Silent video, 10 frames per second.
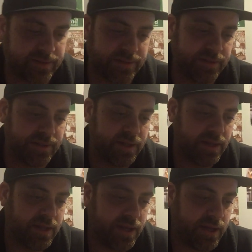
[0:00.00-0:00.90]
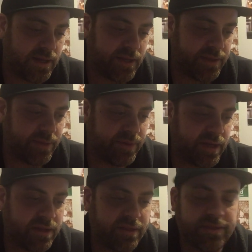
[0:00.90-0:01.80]
honestly. Then we
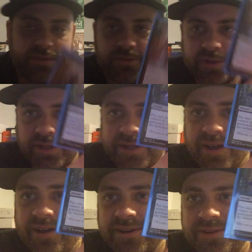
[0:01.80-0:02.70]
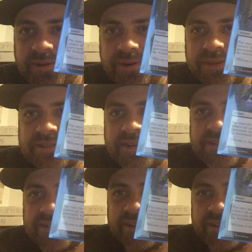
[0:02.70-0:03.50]
got Thrilling Encore. This card's